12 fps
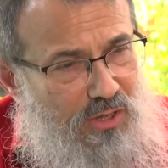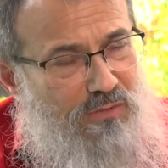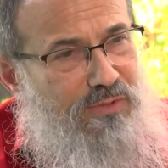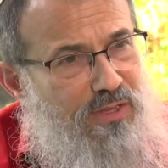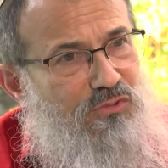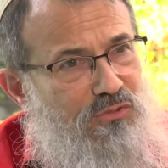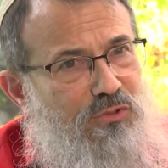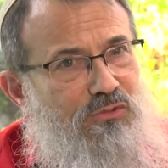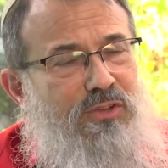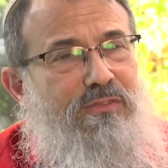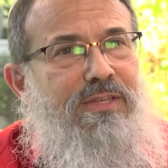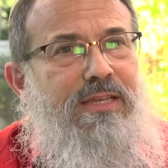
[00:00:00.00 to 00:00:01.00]

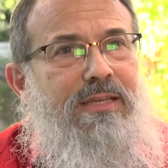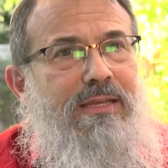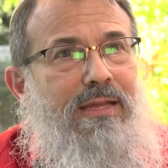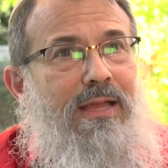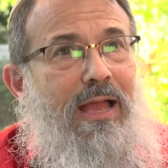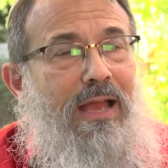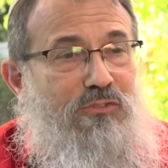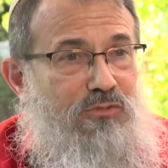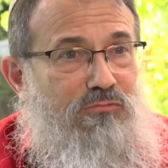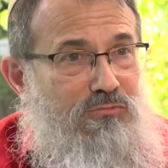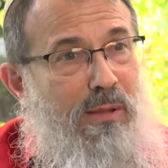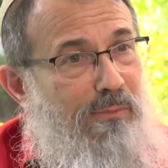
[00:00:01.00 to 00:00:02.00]
exclusivity has
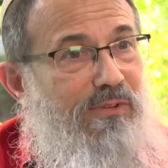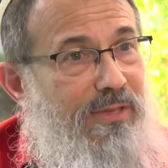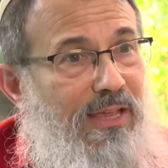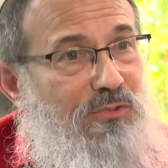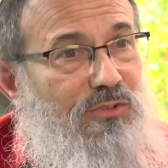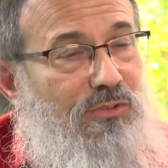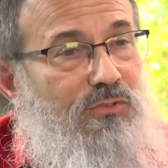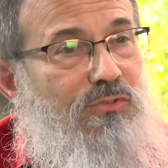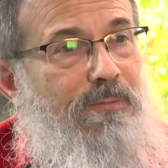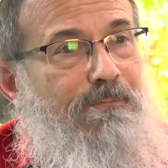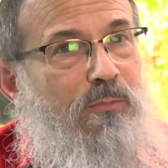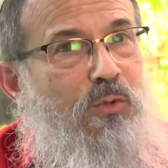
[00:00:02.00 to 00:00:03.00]
ramifications.
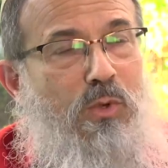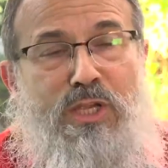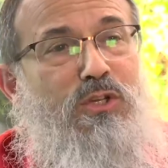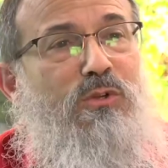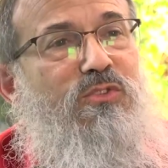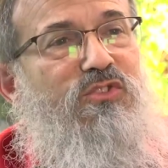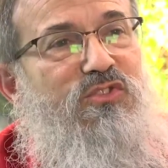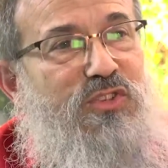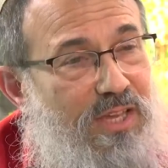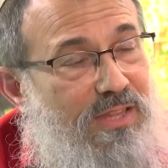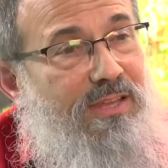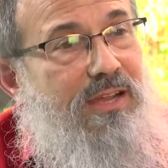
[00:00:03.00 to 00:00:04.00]
When you don't
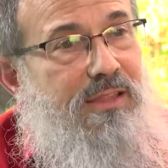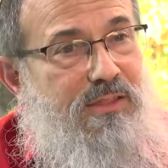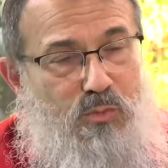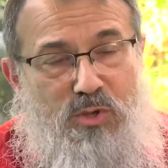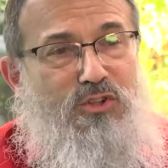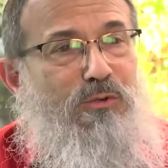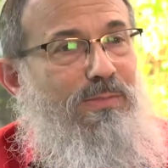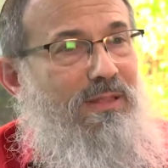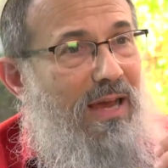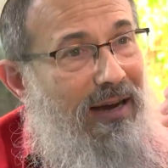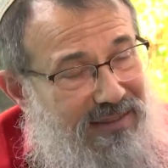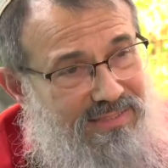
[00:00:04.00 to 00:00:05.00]
see the other, when you're
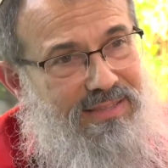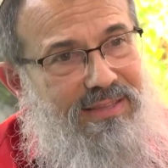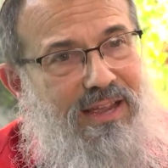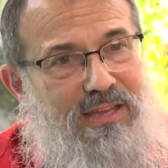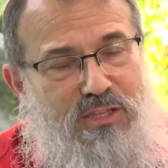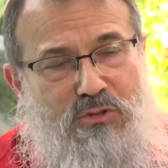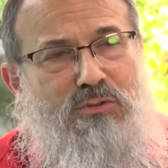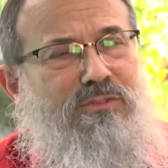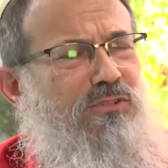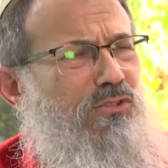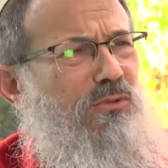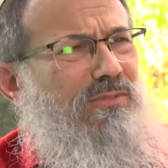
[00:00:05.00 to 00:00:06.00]
blind to the other, you
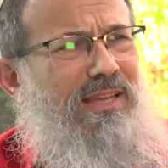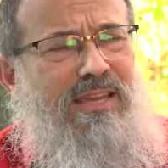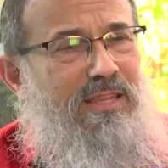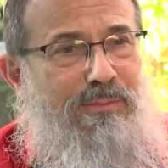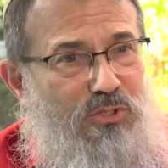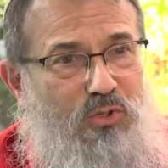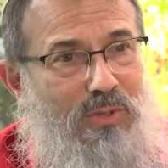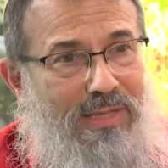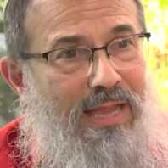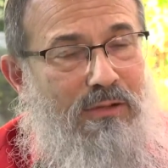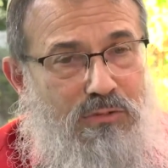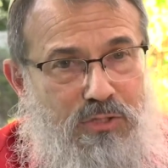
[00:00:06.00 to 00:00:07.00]
don't take them into
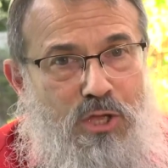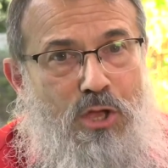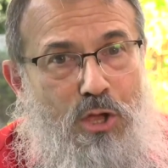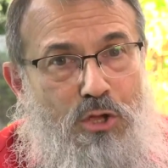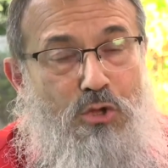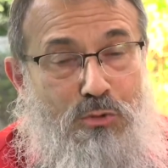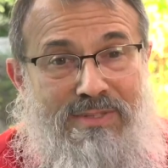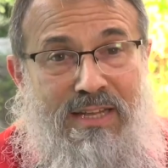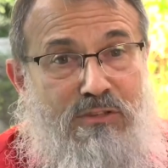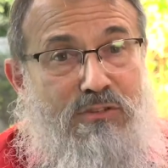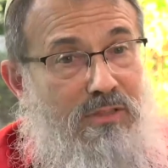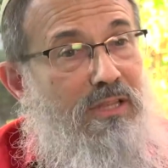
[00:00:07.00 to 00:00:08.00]
account, you
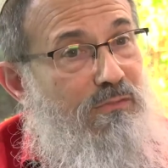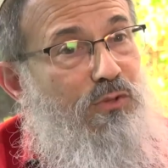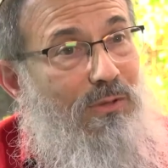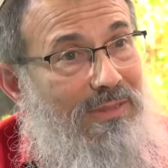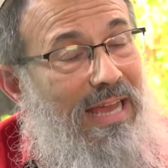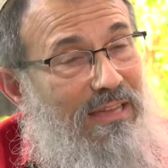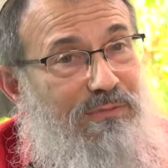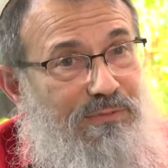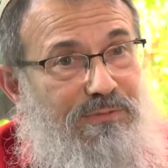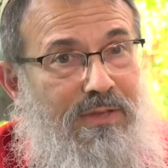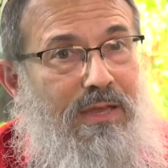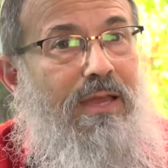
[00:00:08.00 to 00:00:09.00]
tend to live your
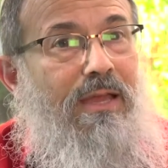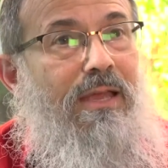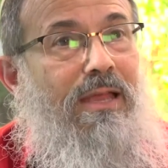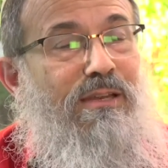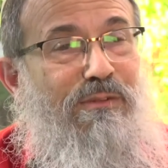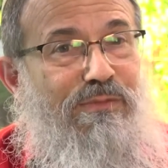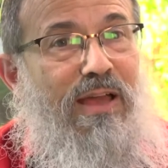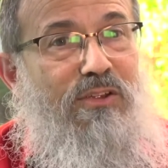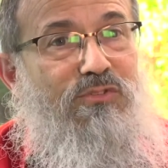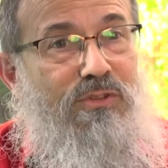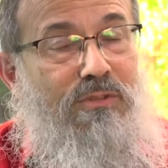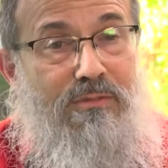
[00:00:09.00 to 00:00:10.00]
life in a
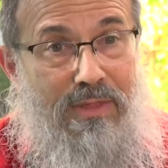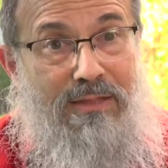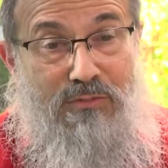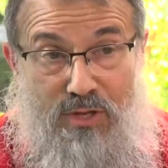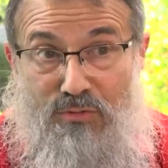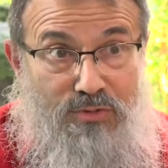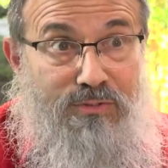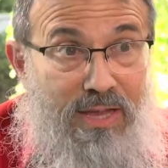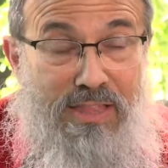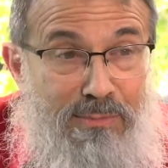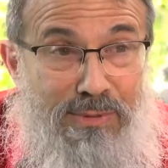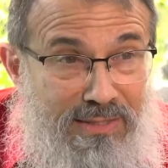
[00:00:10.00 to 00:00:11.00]
fashion that doesn't take
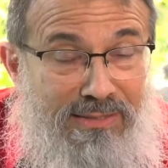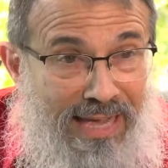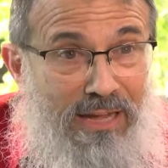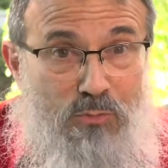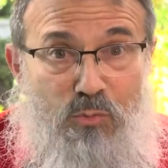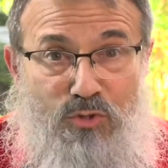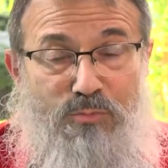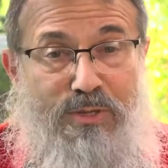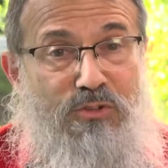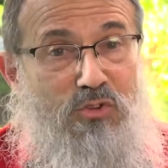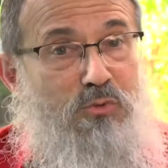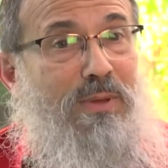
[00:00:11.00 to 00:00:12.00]
them into account, which
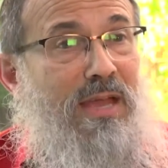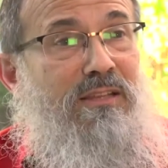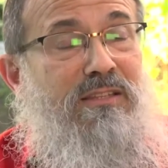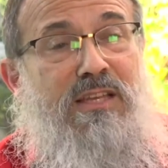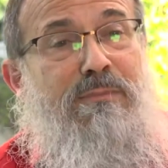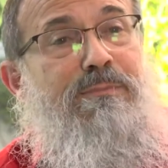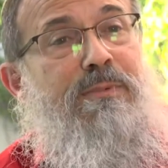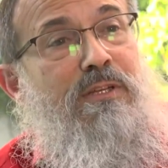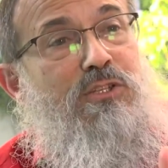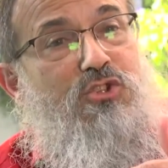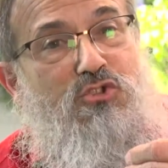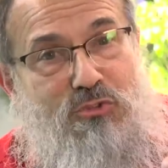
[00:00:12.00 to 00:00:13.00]
means you may end up
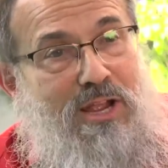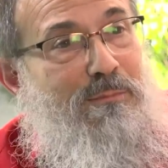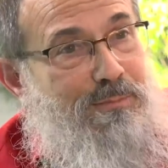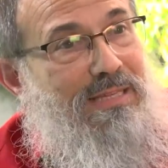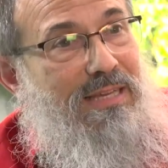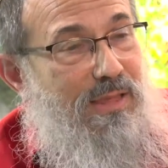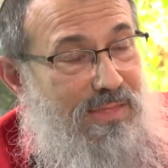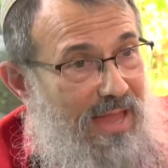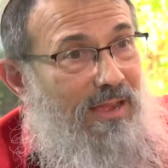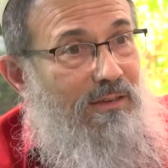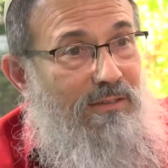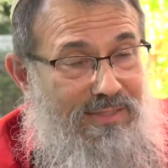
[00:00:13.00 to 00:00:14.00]
trampling
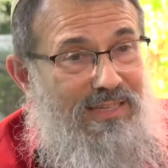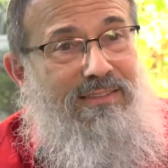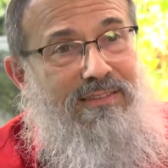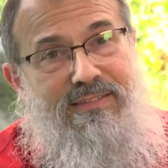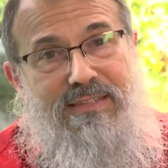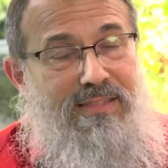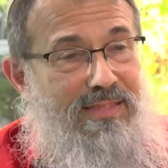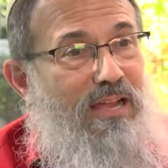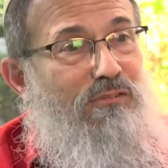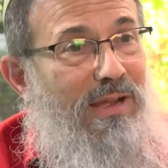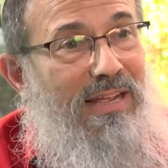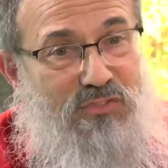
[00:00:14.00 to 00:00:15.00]
their dignity and their
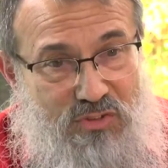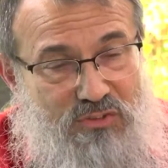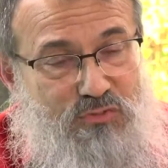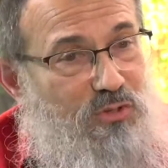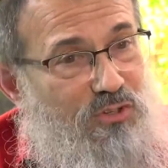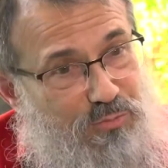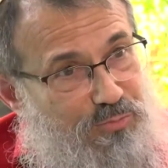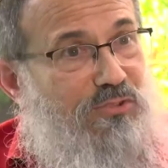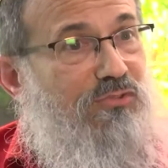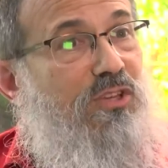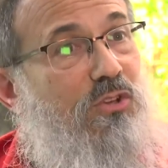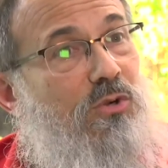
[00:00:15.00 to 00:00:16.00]
rights as you're
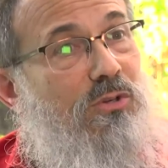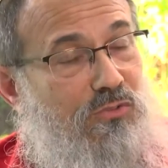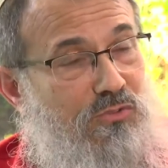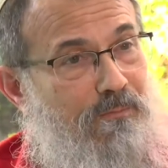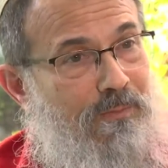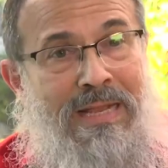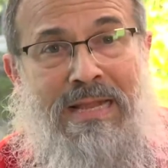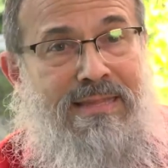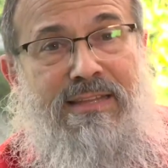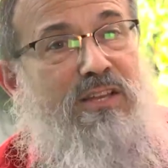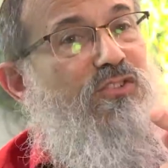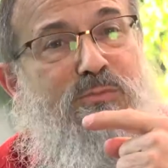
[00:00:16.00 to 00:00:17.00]
expressing yours.
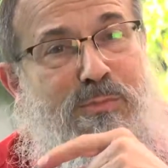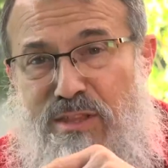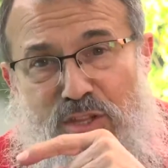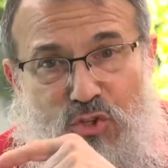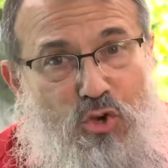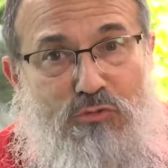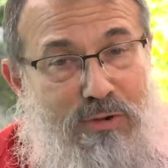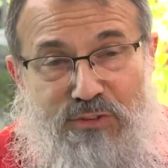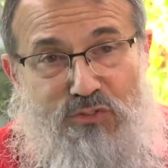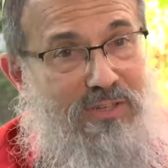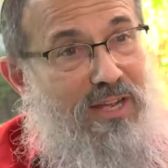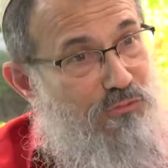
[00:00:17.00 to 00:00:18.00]
That doesn't mean that your
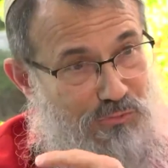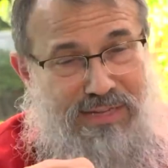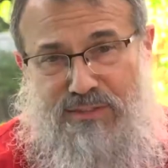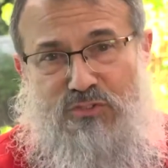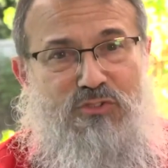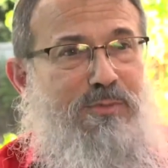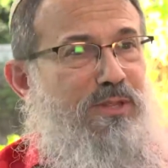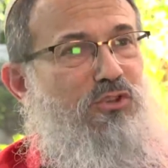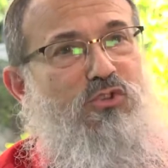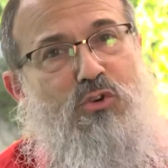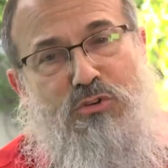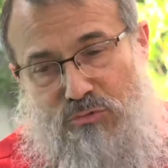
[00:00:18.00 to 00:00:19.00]
rights are not right, doesn't mean that
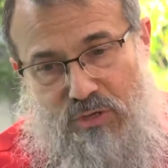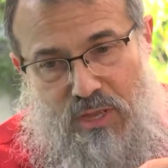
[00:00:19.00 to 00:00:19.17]
your